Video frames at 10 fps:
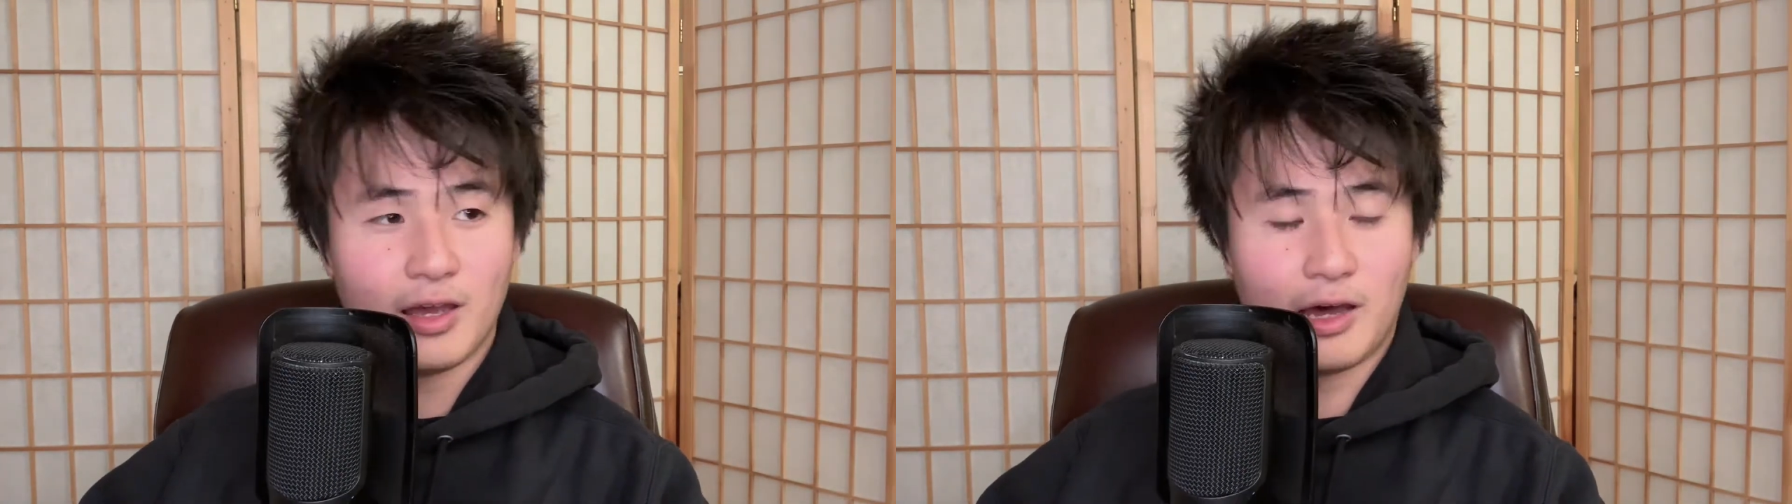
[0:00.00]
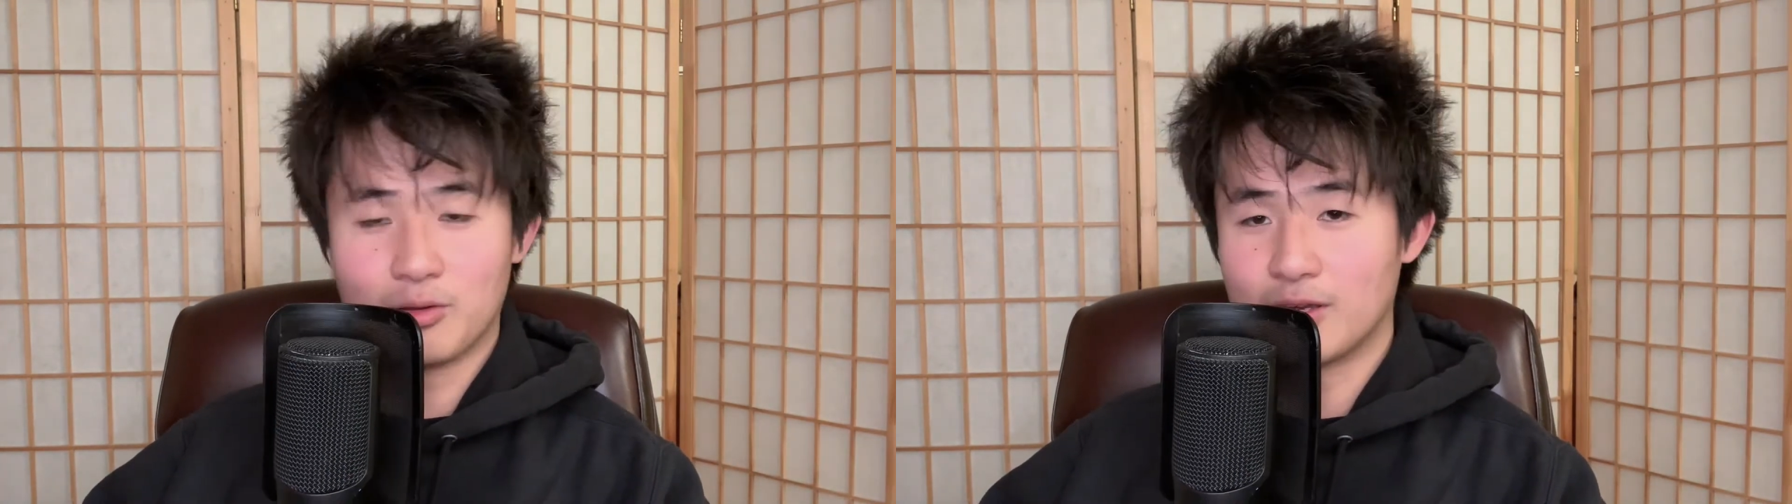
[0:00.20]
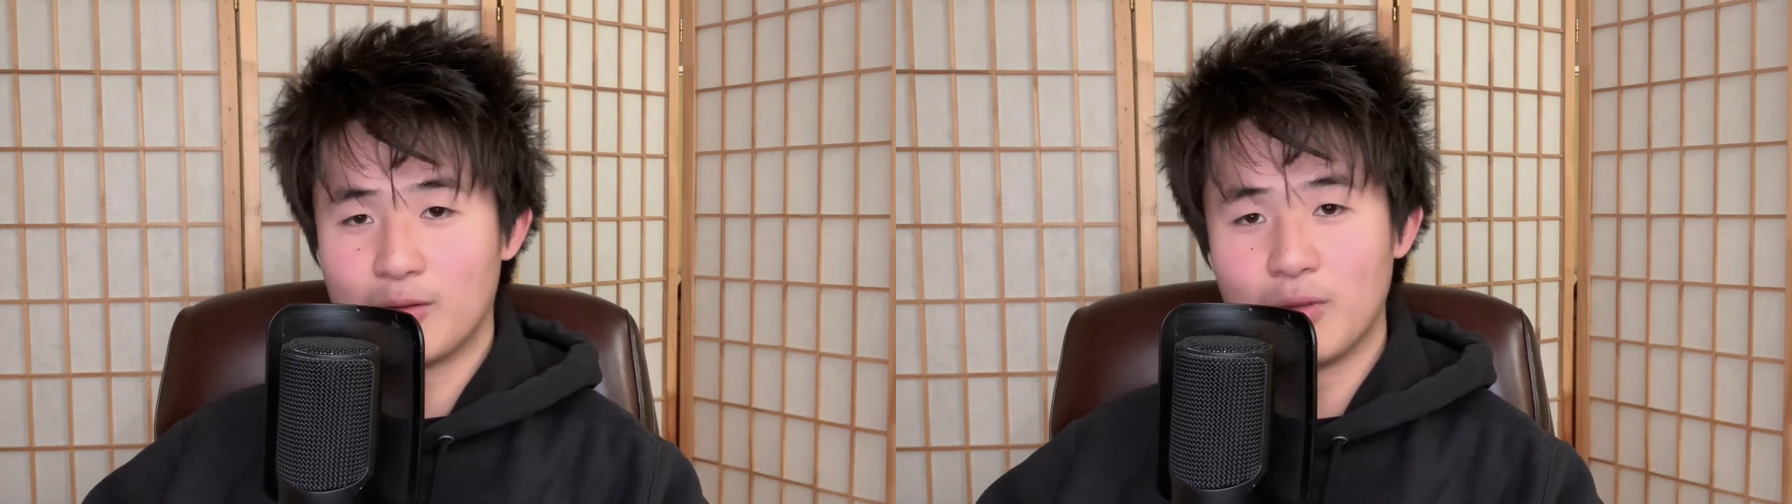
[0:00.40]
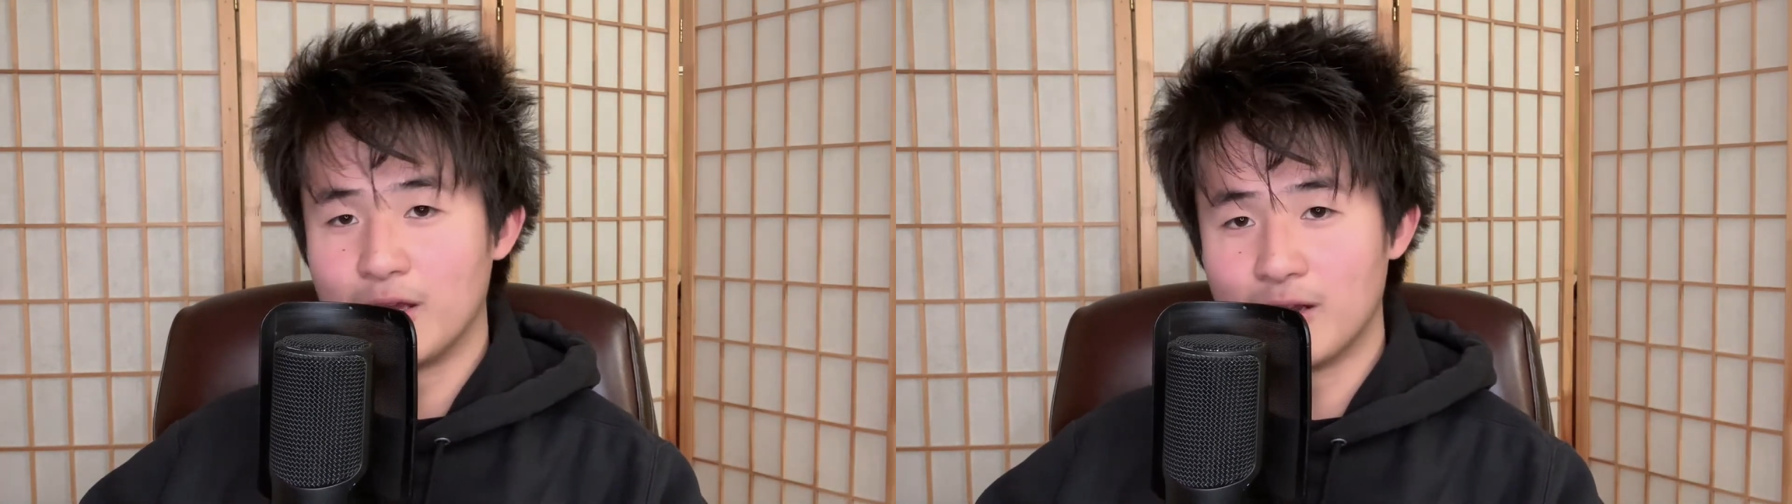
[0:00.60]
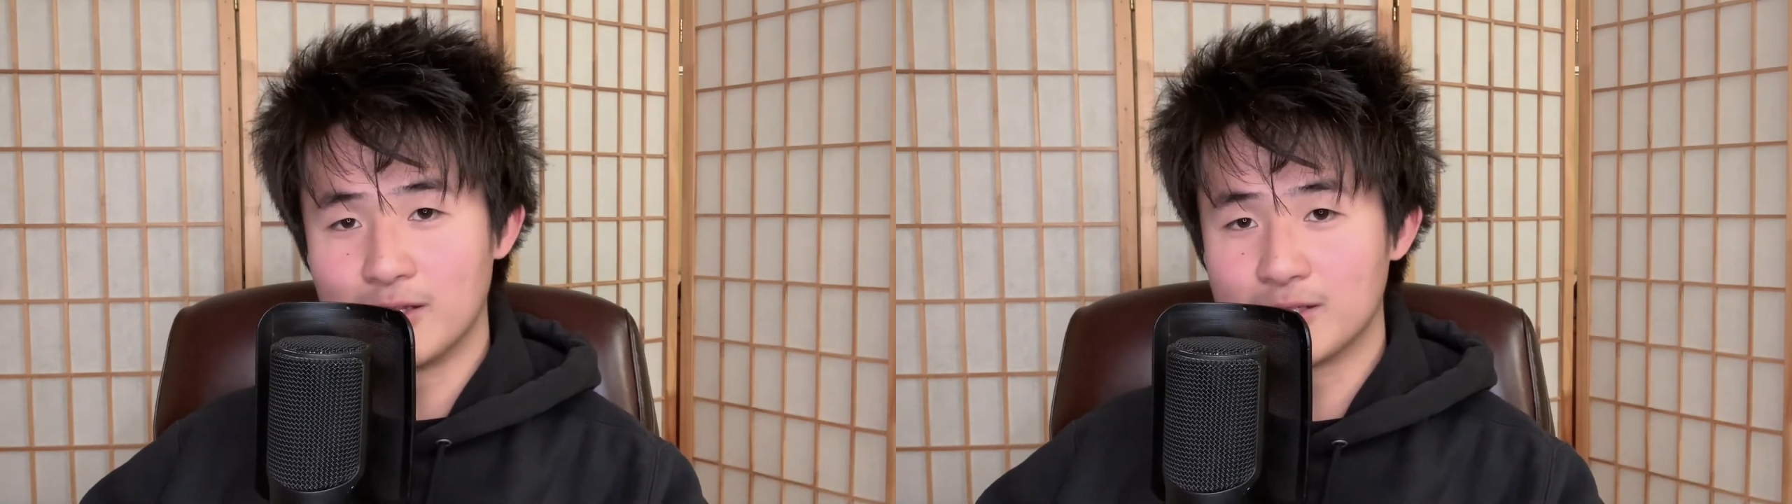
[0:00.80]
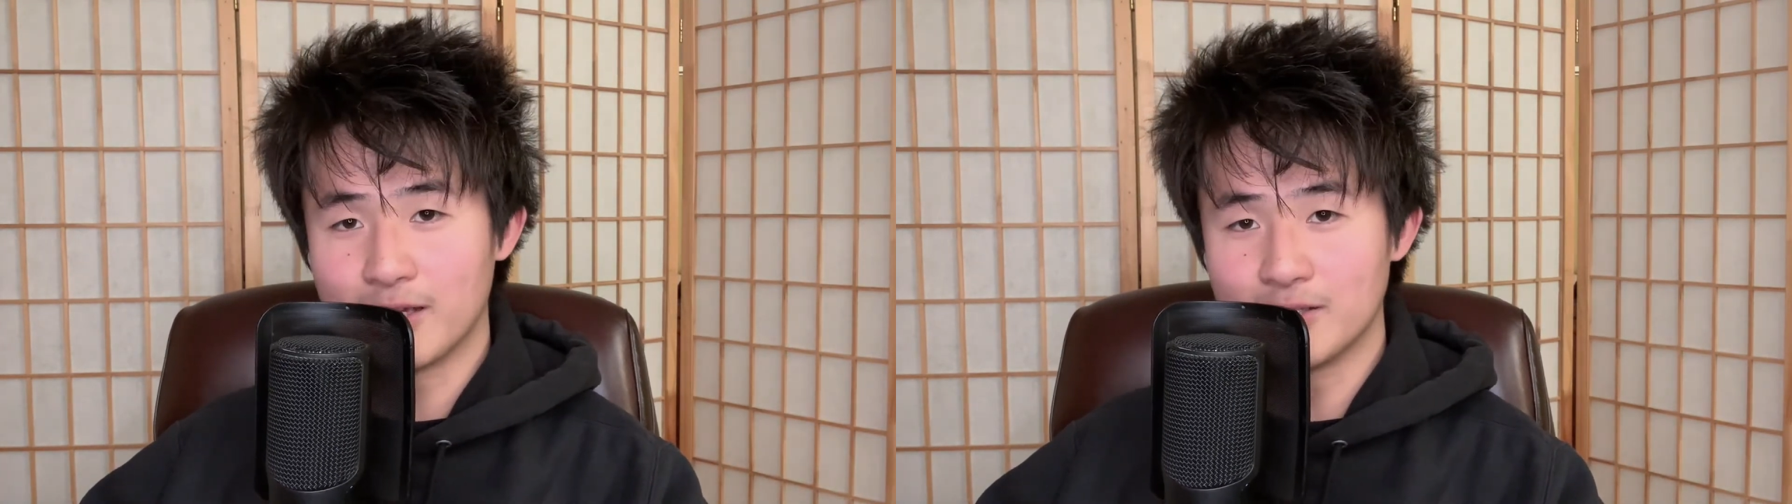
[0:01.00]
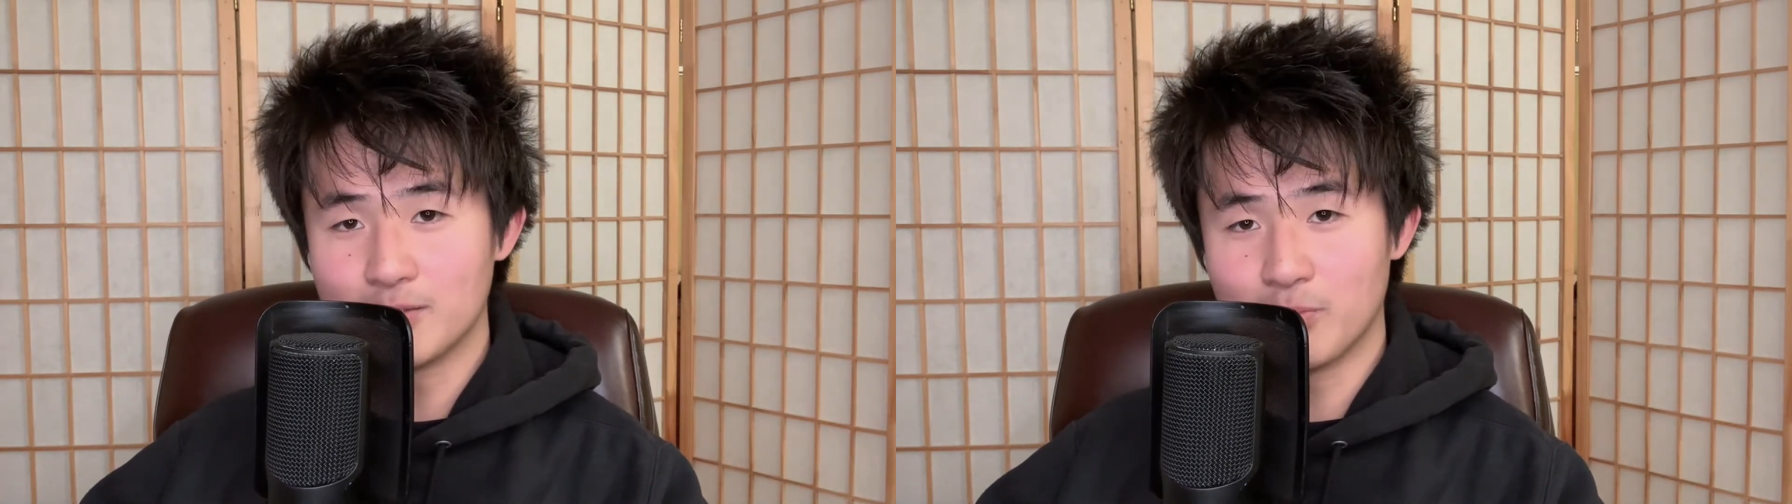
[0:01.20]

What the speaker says: I don't think it made any sense,